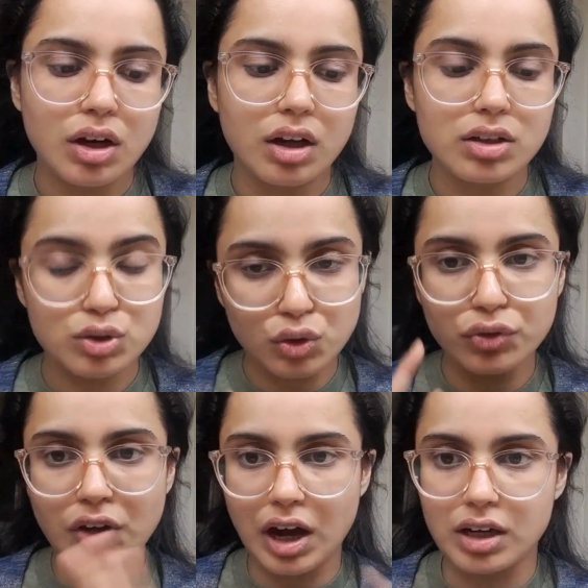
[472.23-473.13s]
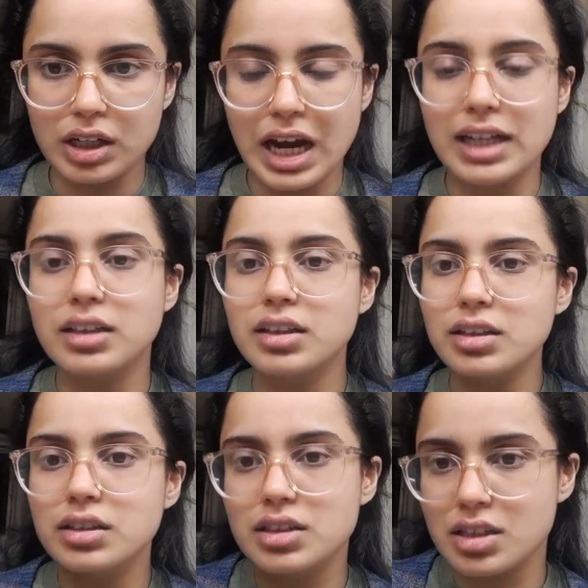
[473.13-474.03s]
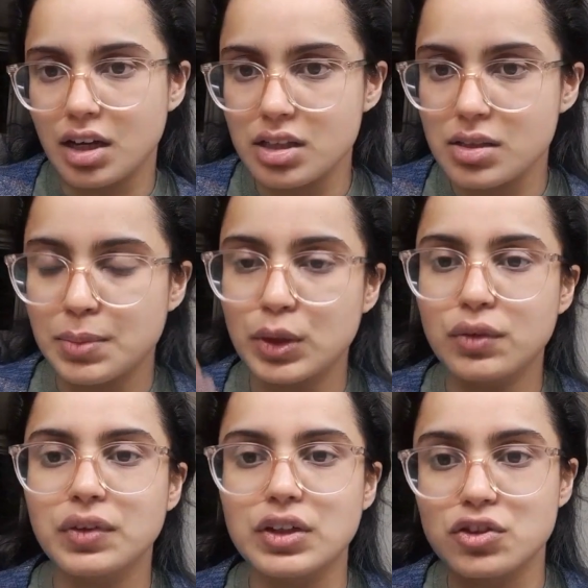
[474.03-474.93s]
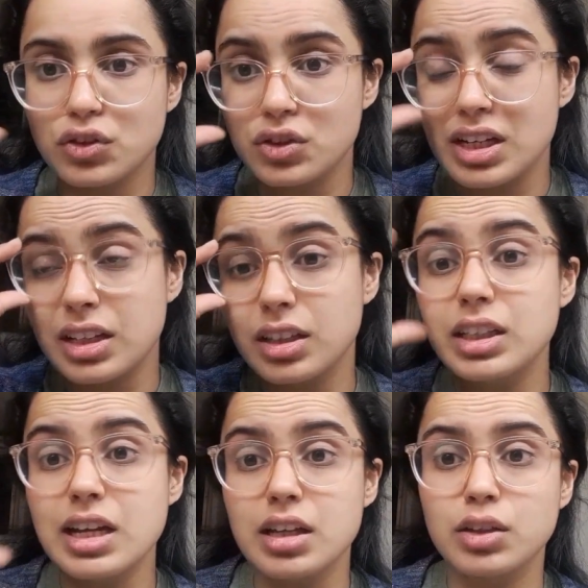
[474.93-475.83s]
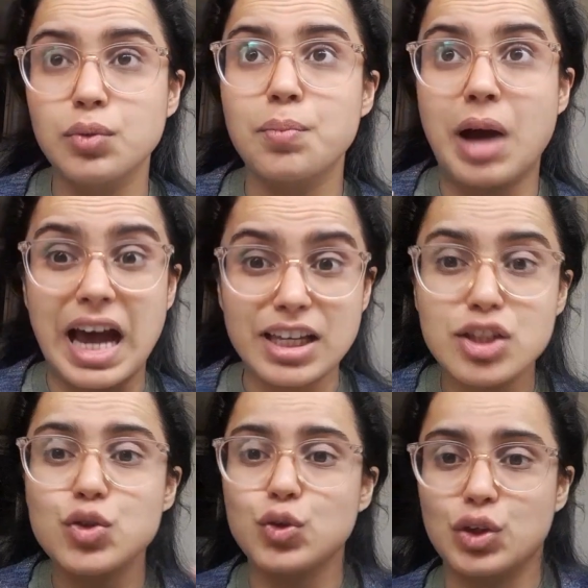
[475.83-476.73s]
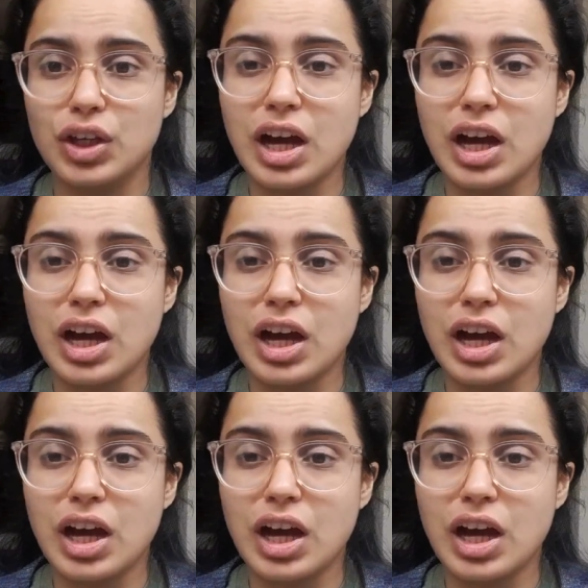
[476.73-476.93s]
So far I did discuss about the features and did tell you my story,